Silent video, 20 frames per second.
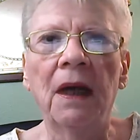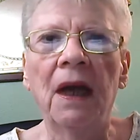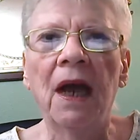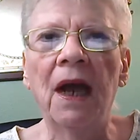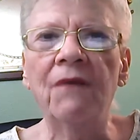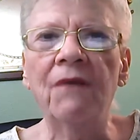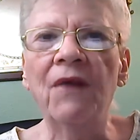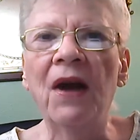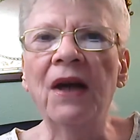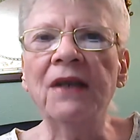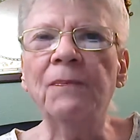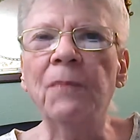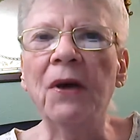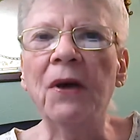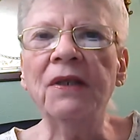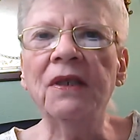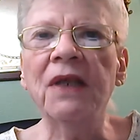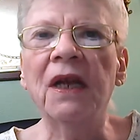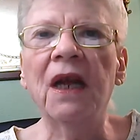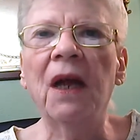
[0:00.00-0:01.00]
and Vice
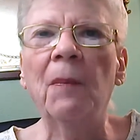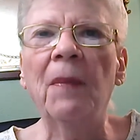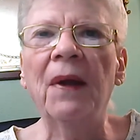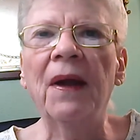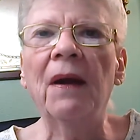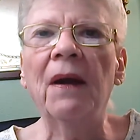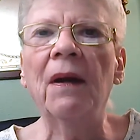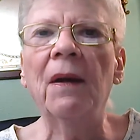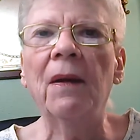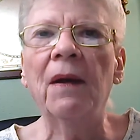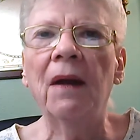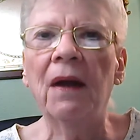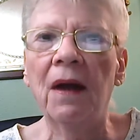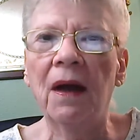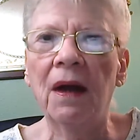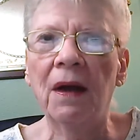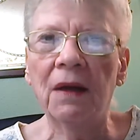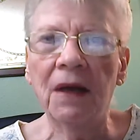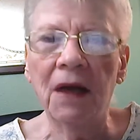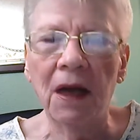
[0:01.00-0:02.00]
President
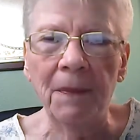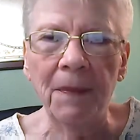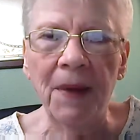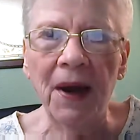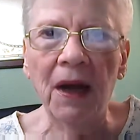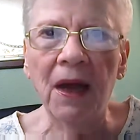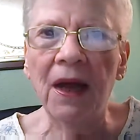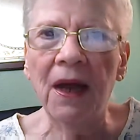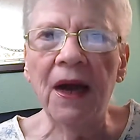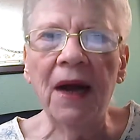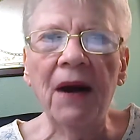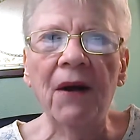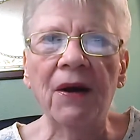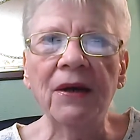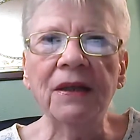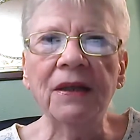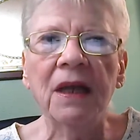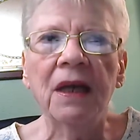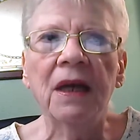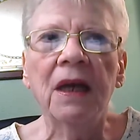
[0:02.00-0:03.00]
Kamala Harris,